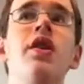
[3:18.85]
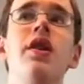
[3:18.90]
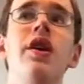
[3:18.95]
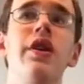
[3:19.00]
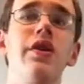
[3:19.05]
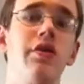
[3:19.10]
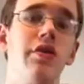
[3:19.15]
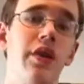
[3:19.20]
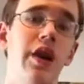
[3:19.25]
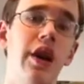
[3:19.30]

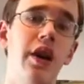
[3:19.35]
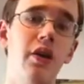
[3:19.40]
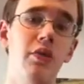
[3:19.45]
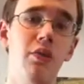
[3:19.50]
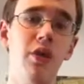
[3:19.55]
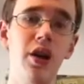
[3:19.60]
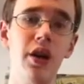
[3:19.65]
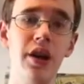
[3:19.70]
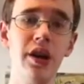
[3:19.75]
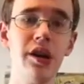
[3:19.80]
Lego Gaia
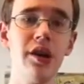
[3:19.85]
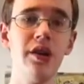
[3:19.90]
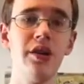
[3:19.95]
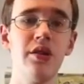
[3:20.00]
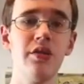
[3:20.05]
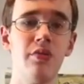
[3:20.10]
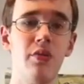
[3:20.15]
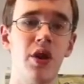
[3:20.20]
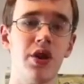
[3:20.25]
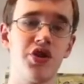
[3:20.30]
1,
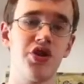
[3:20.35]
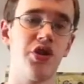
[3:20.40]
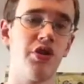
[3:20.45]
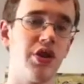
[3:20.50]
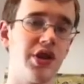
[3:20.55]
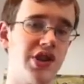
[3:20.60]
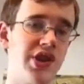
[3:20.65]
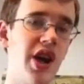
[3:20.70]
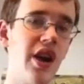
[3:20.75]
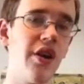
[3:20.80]
watch
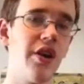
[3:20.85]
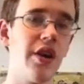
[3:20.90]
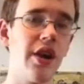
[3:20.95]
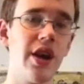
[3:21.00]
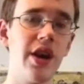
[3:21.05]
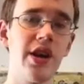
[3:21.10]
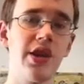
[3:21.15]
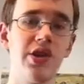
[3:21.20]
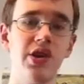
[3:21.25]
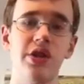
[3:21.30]
Soda
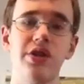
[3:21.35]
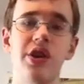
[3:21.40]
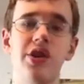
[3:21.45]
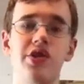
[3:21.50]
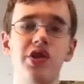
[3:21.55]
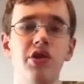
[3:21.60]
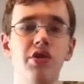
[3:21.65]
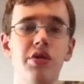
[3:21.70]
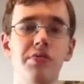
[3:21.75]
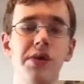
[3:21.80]
Saturday, Sunday
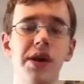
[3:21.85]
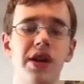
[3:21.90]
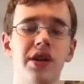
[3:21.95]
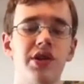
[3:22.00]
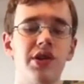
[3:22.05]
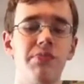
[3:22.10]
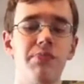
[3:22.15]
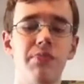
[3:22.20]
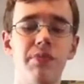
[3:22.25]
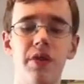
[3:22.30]
Soda
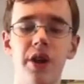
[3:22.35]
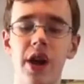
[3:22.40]
Mix,